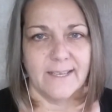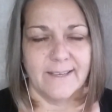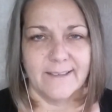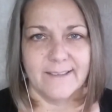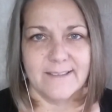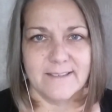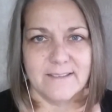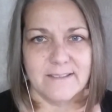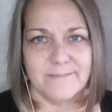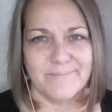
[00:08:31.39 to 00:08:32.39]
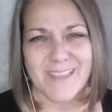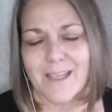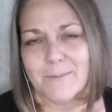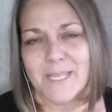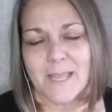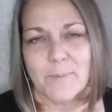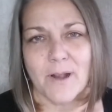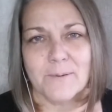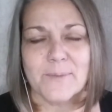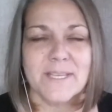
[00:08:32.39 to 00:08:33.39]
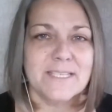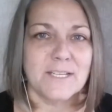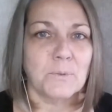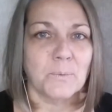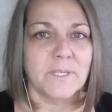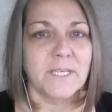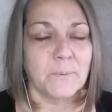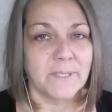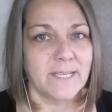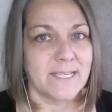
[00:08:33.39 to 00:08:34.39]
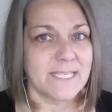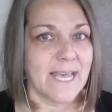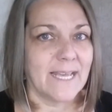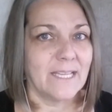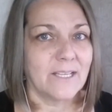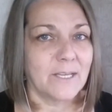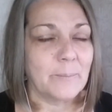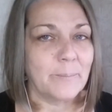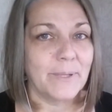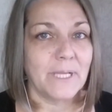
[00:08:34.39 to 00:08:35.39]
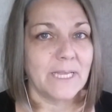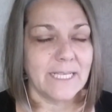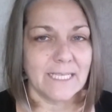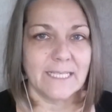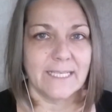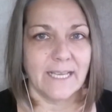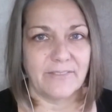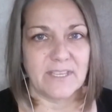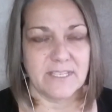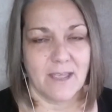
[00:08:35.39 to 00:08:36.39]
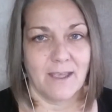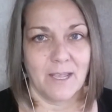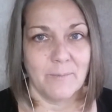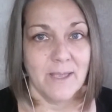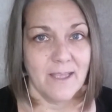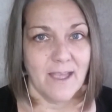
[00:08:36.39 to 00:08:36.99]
And I mean, I probably didn't really realize that completely at the time.